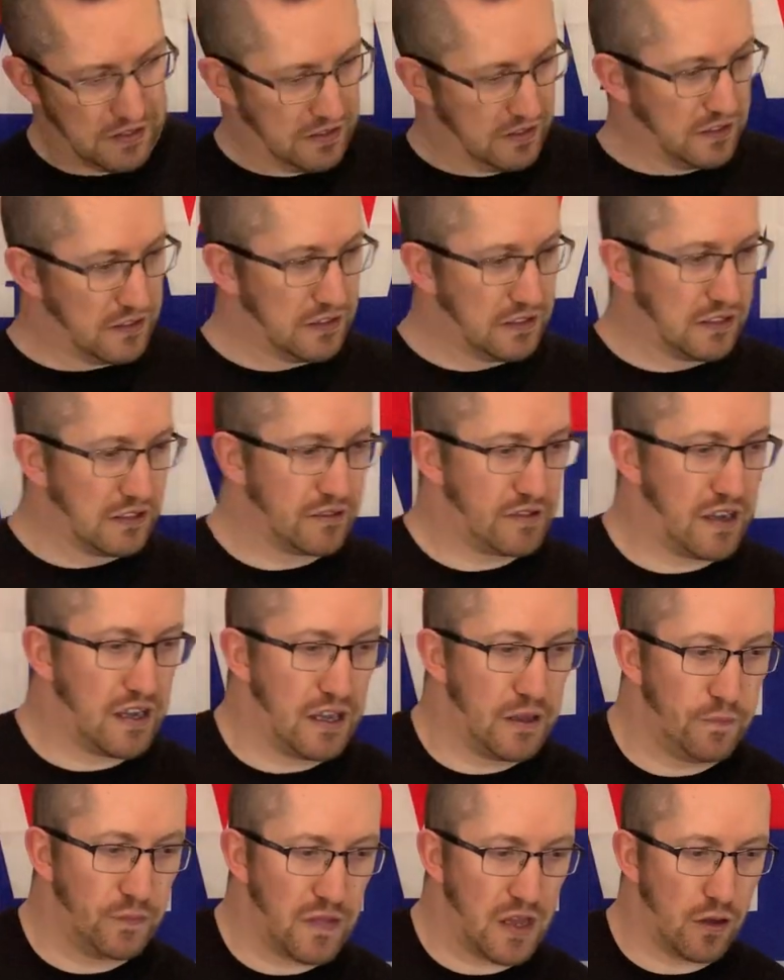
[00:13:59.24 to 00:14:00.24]
Oh,
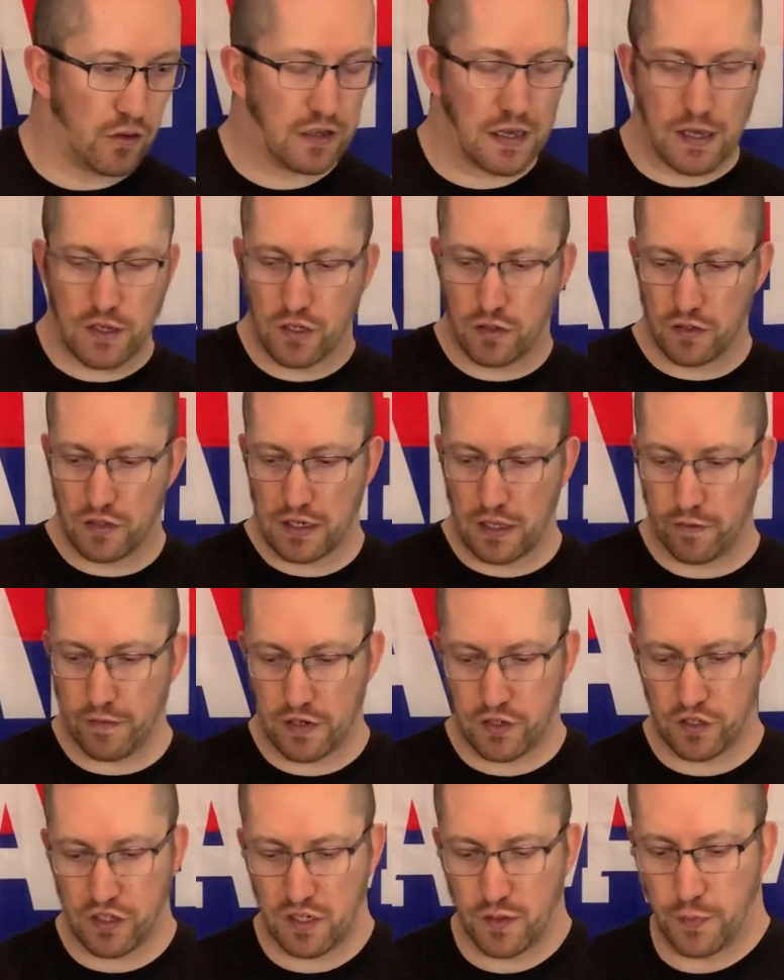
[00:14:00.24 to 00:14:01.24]
right. Okay, so let's get the
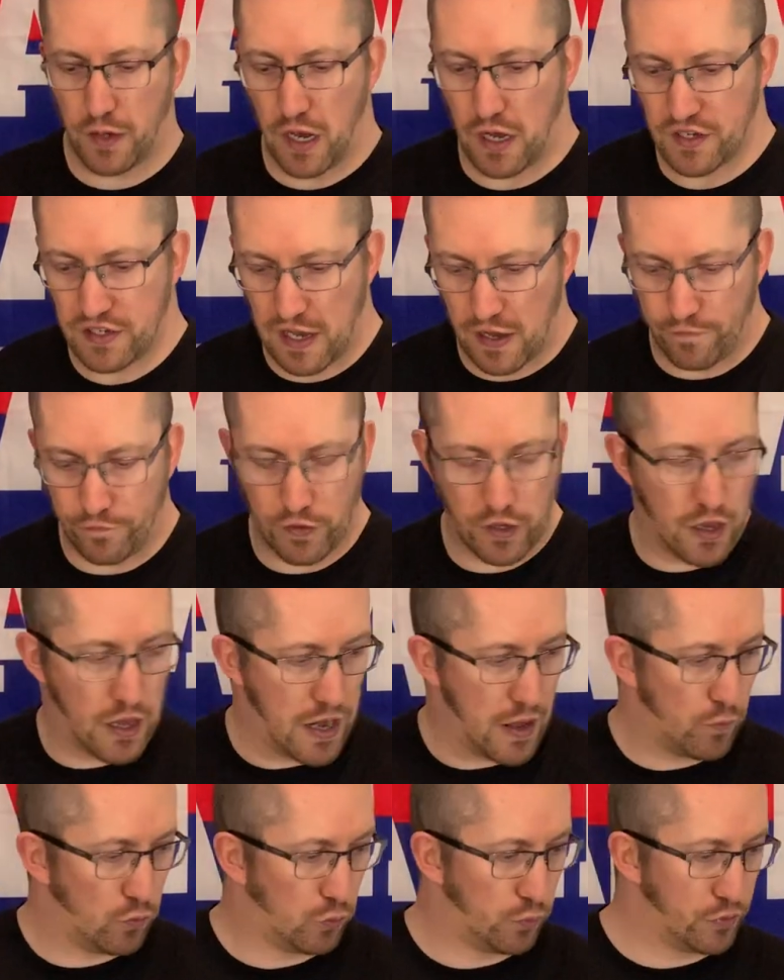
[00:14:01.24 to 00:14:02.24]
rest of these parts out for you,
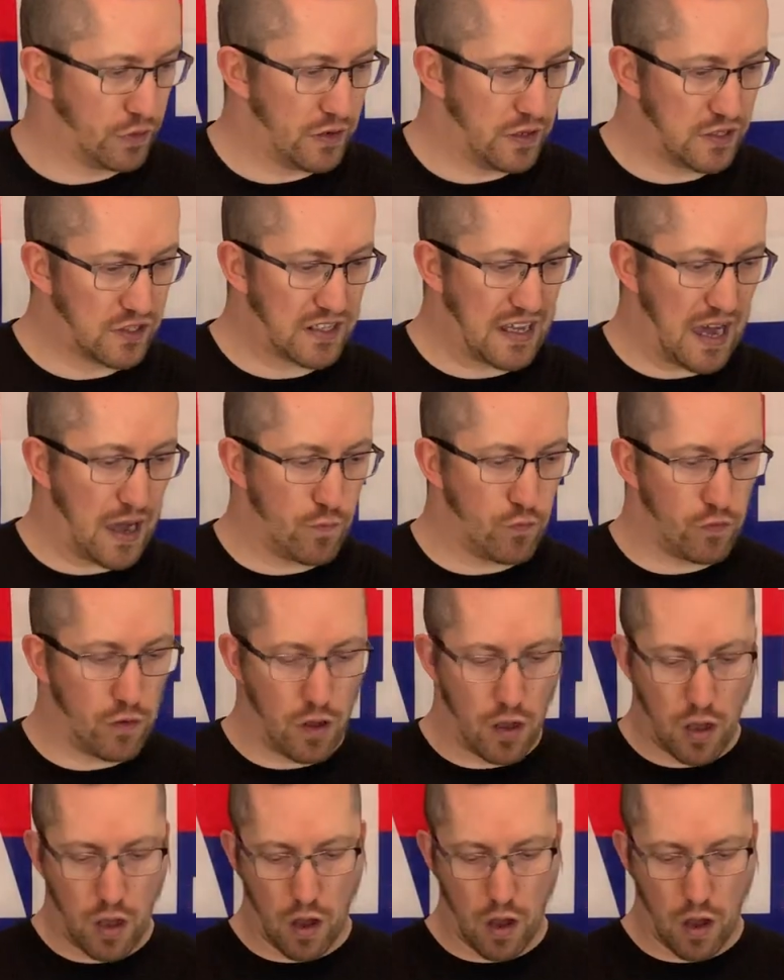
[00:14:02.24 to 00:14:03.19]
and then we'll bring this camera